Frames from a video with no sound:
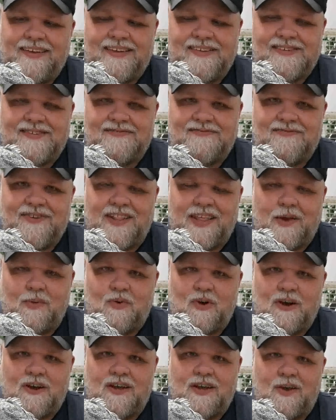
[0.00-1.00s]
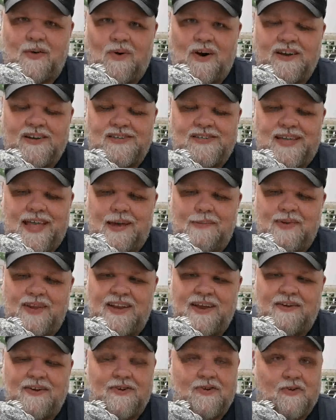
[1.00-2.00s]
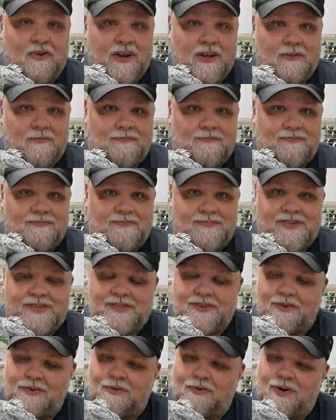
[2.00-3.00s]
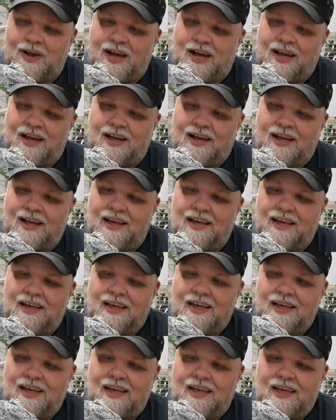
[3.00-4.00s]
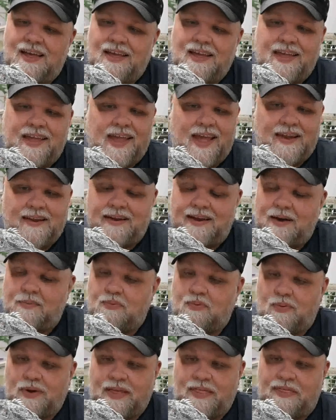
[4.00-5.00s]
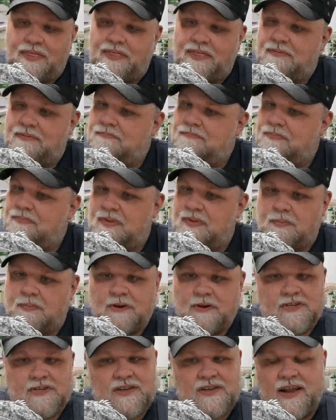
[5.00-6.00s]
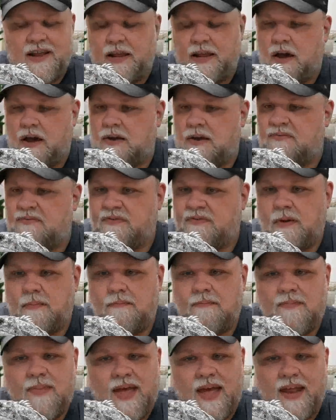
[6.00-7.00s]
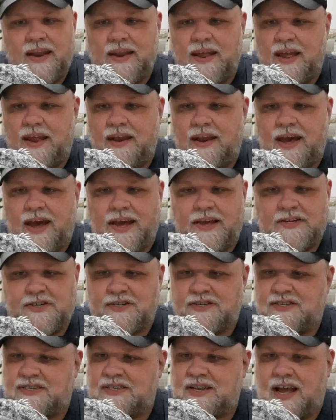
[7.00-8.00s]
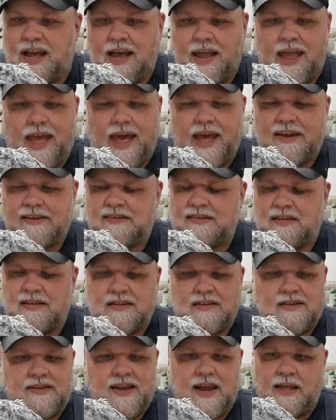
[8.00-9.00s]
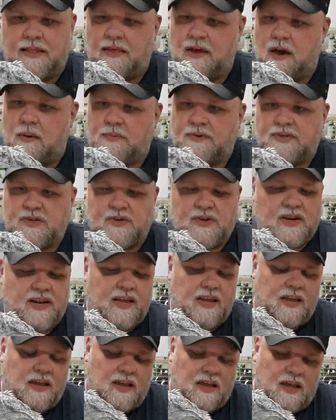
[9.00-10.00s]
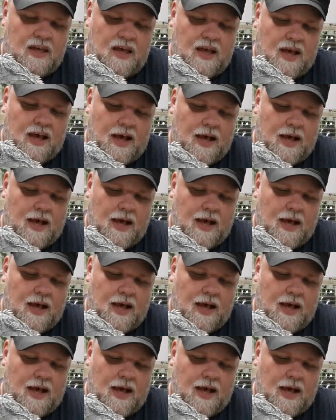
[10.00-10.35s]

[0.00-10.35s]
That doesn't really work. Iguanas can be territorial. So he ended up with the person that I got him from. And then I had to take the opportunity.